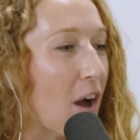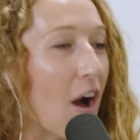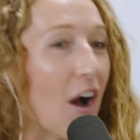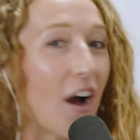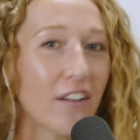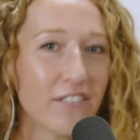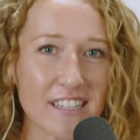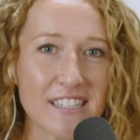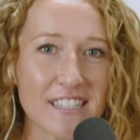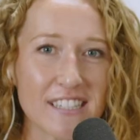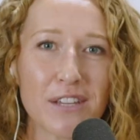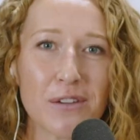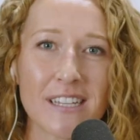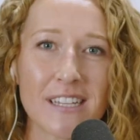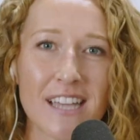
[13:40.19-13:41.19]
Obviously,
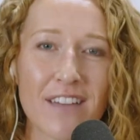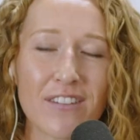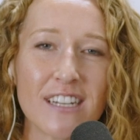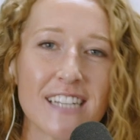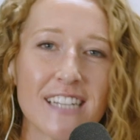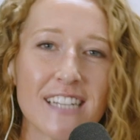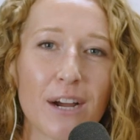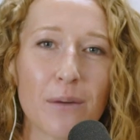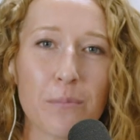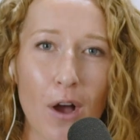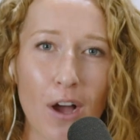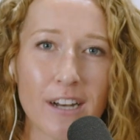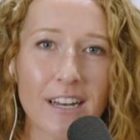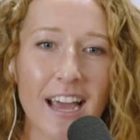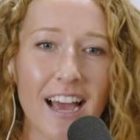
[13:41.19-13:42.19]
you guys have an entire
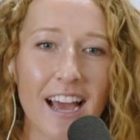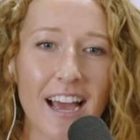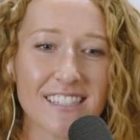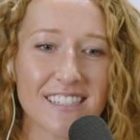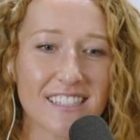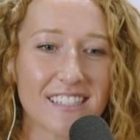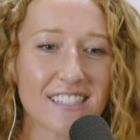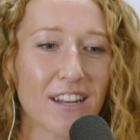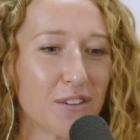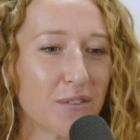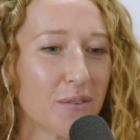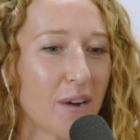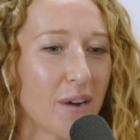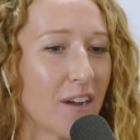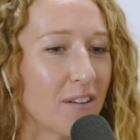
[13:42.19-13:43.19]
podcast centered
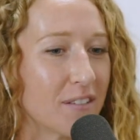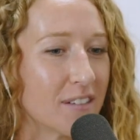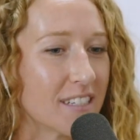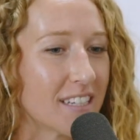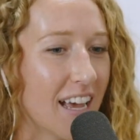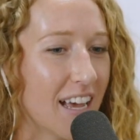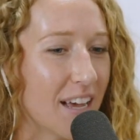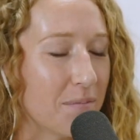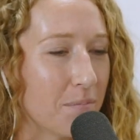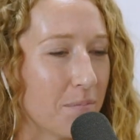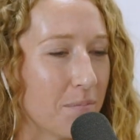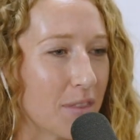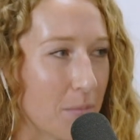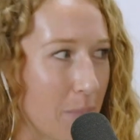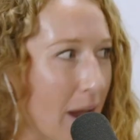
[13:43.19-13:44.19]
around
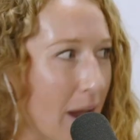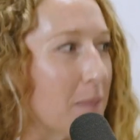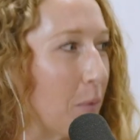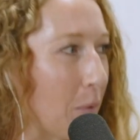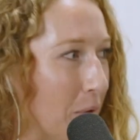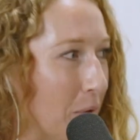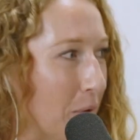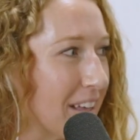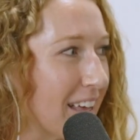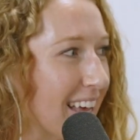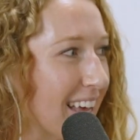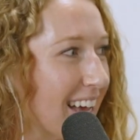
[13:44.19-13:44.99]
the Bible.